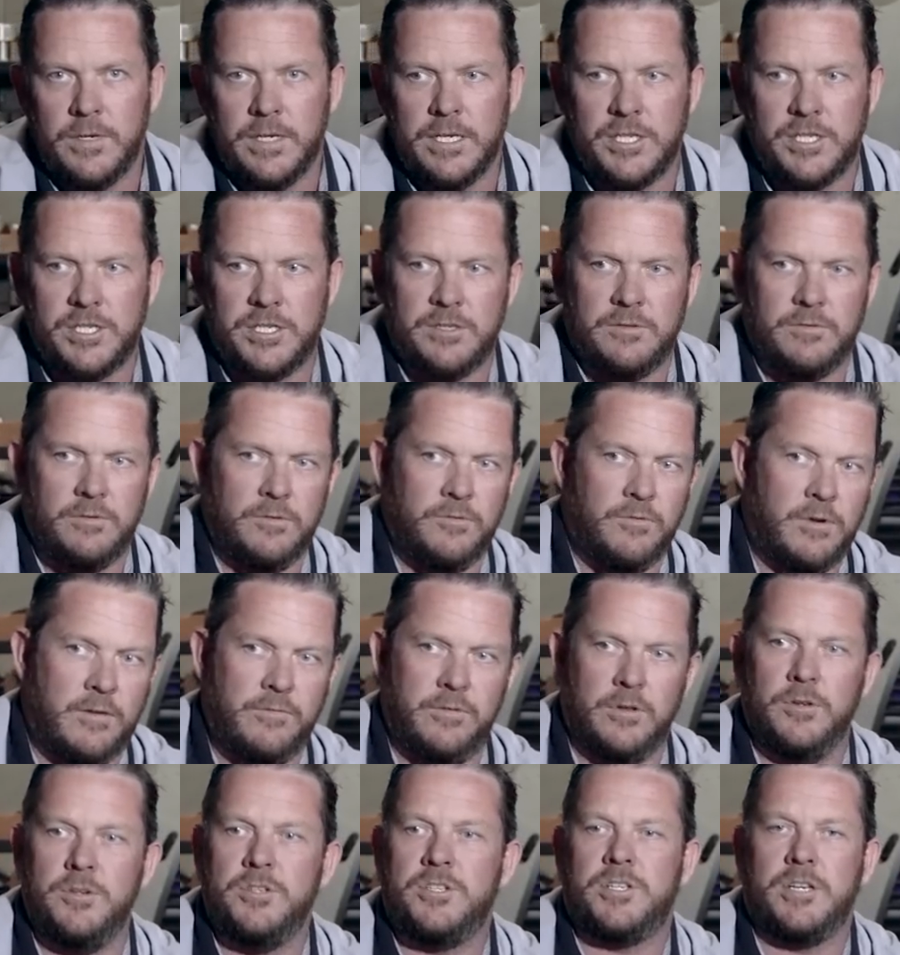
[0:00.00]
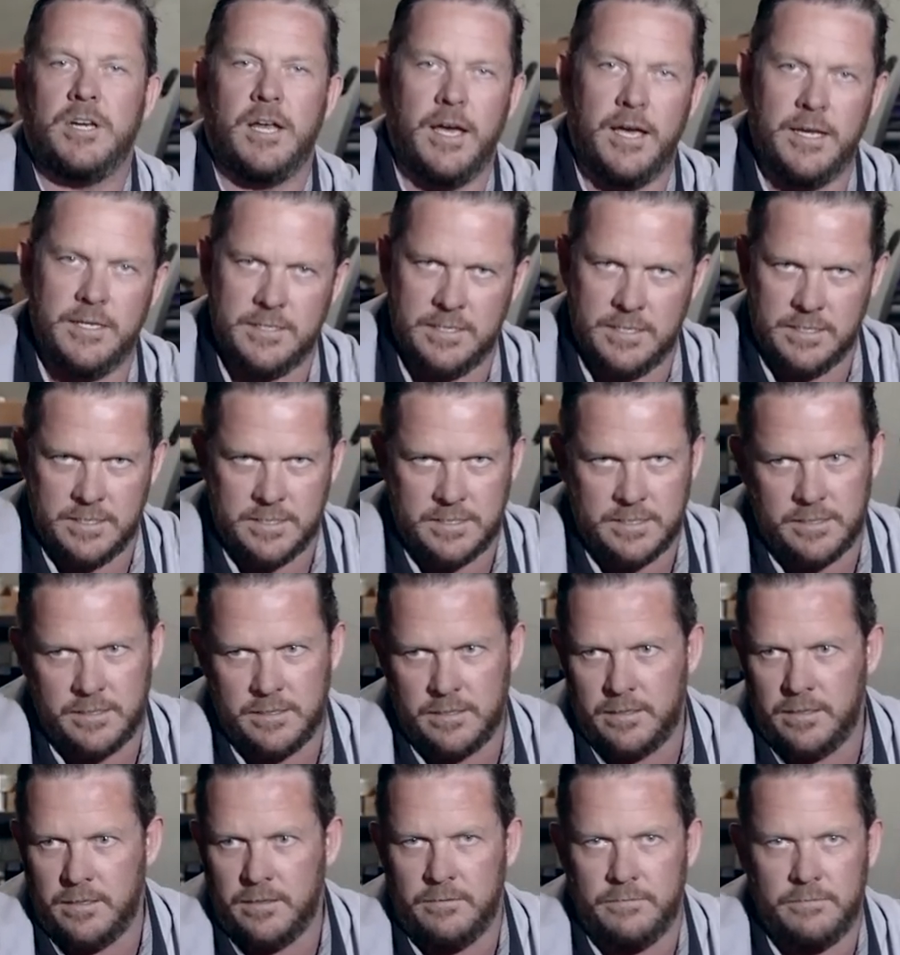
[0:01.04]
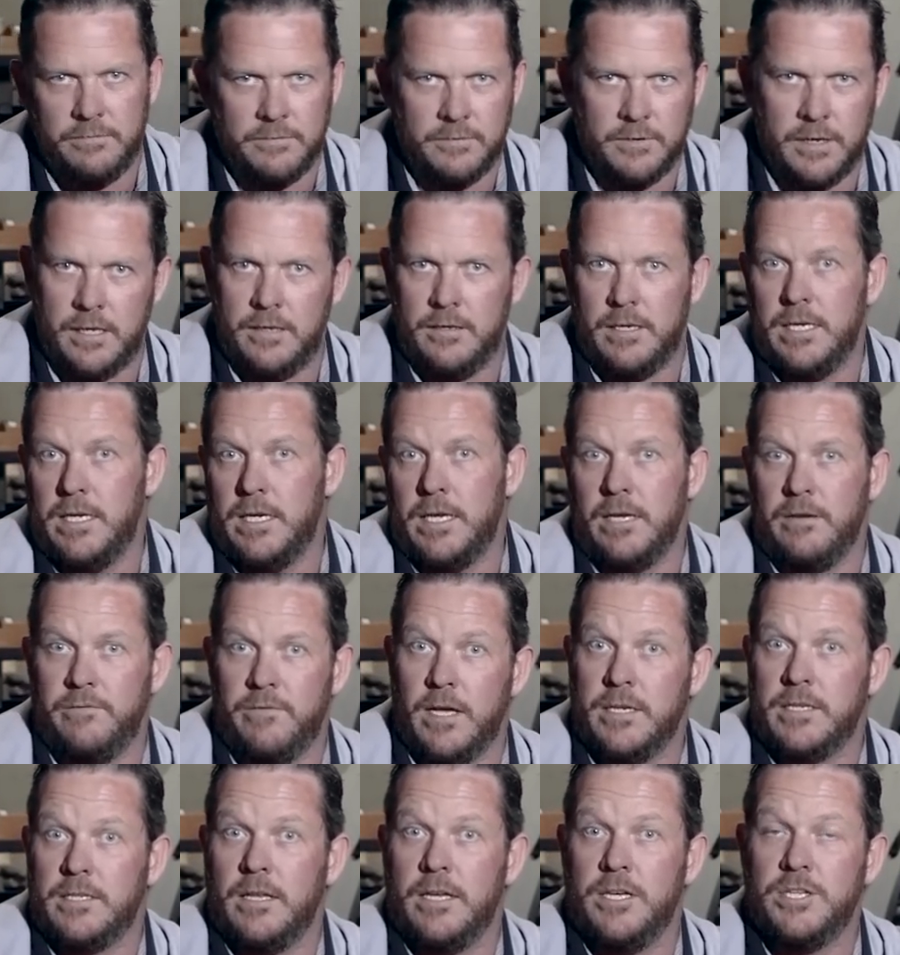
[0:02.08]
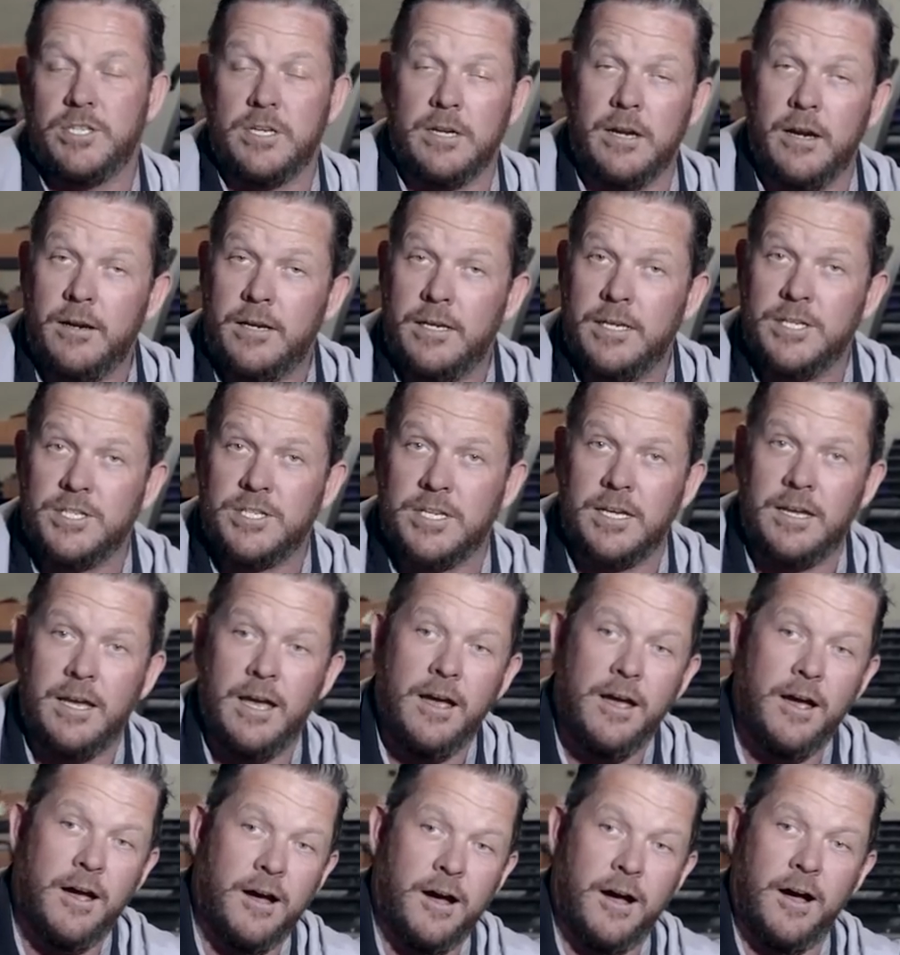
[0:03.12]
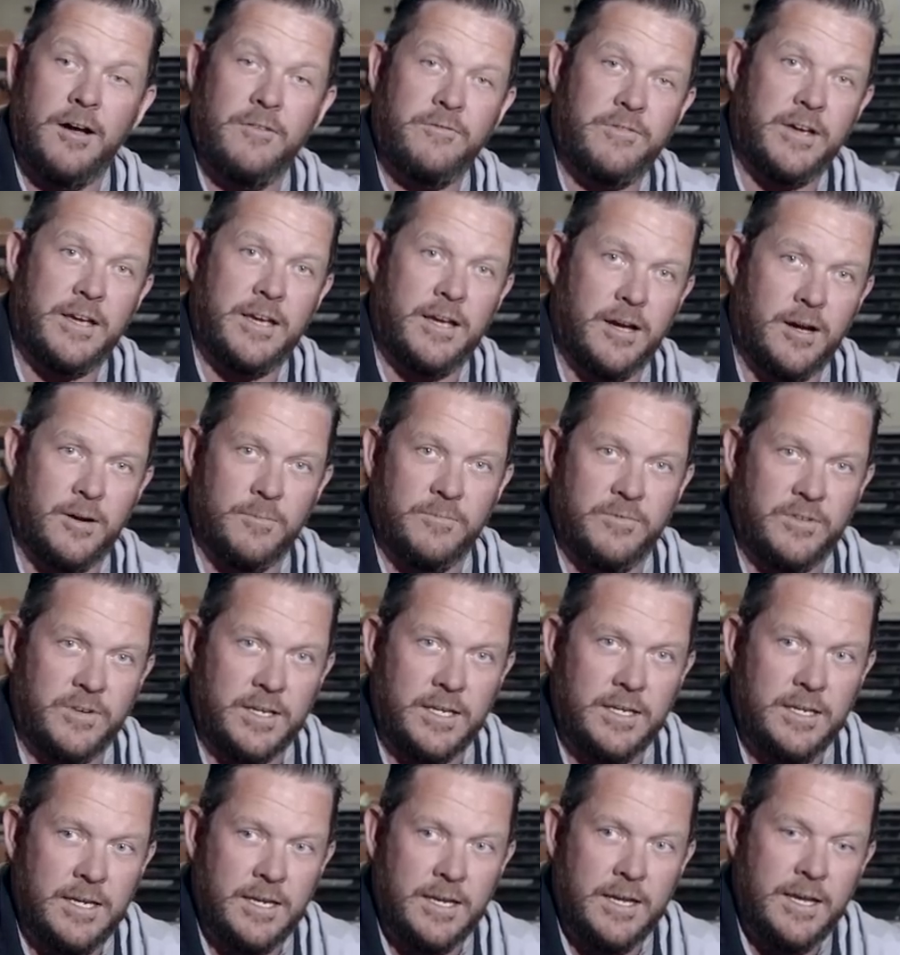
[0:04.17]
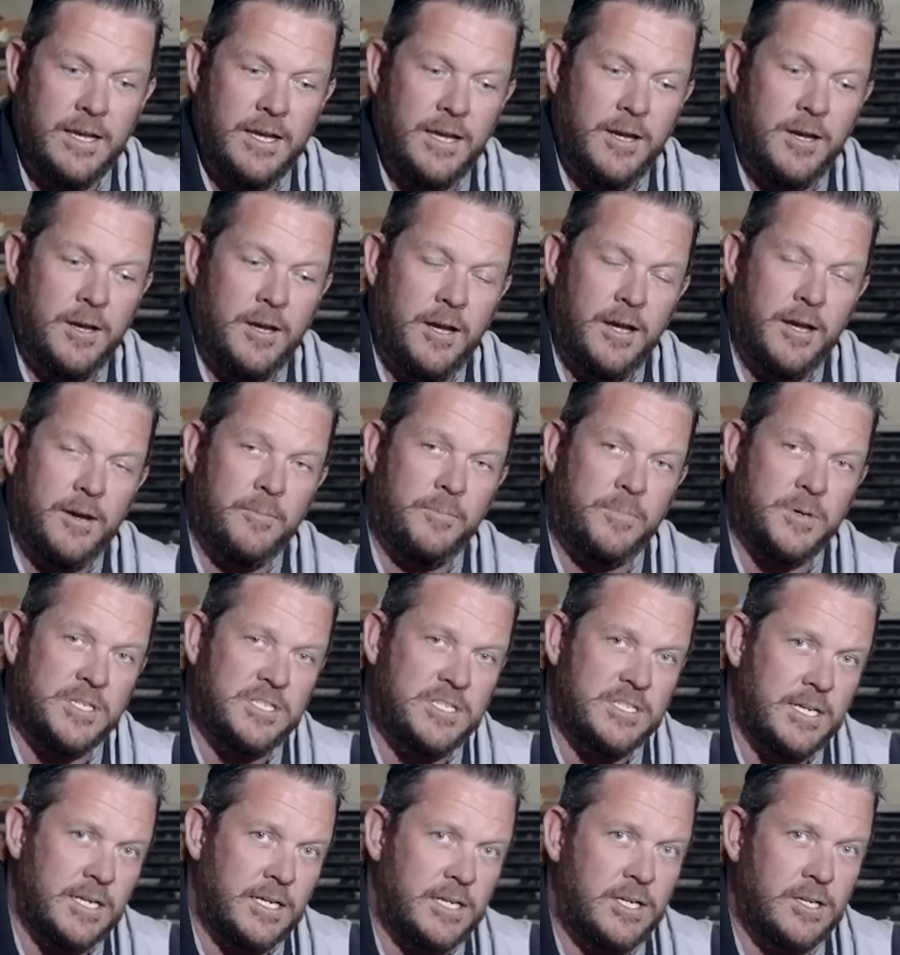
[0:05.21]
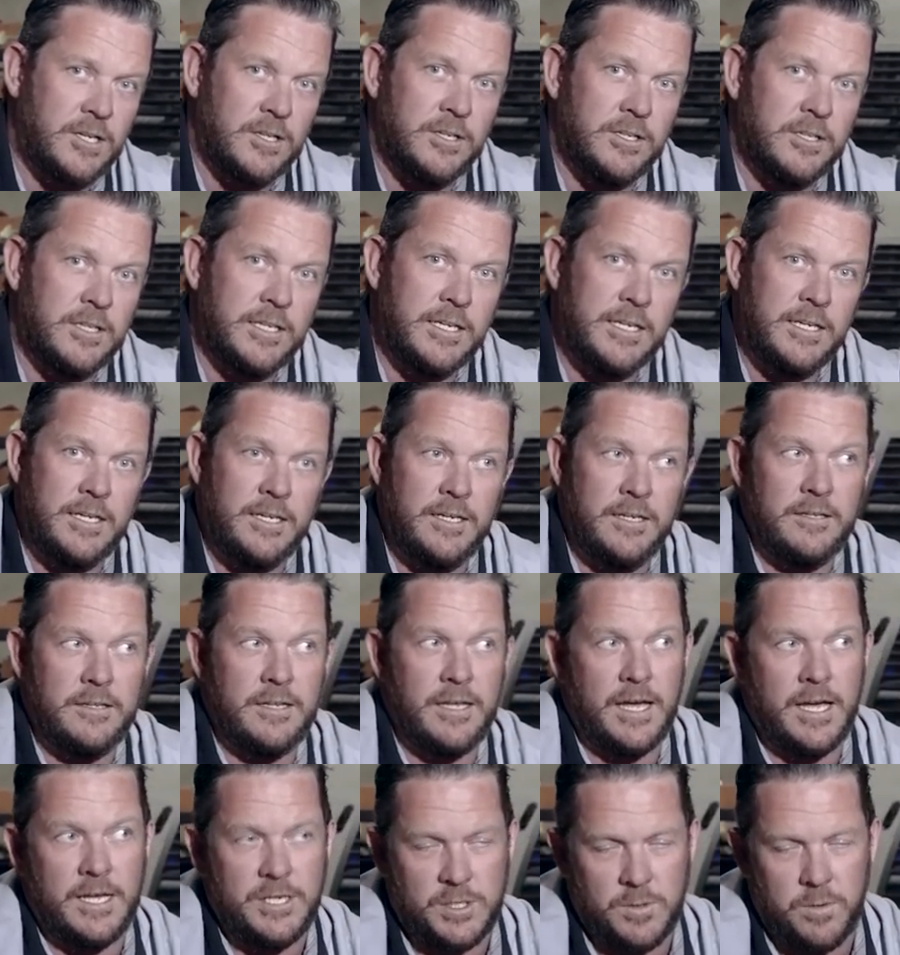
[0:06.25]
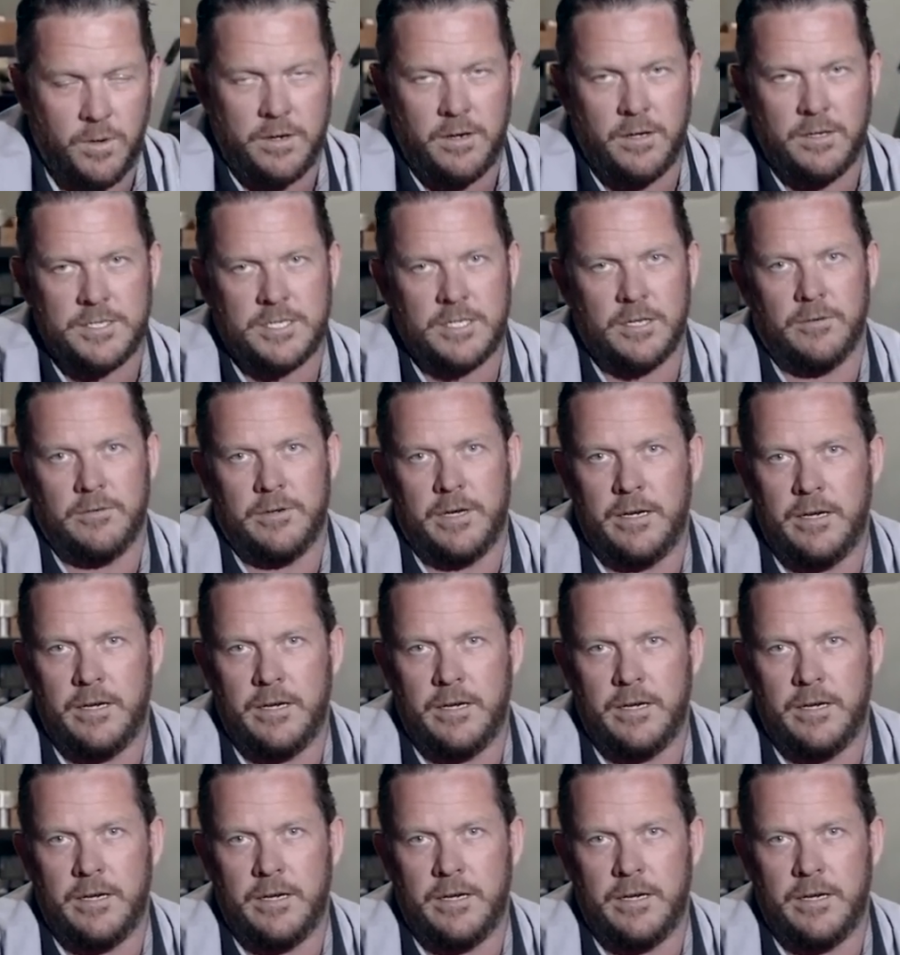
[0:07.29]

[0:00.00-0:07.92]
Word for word: which revolutionizes the heating, ventilation, air conditioning of a Humvee, and particularly the H one also.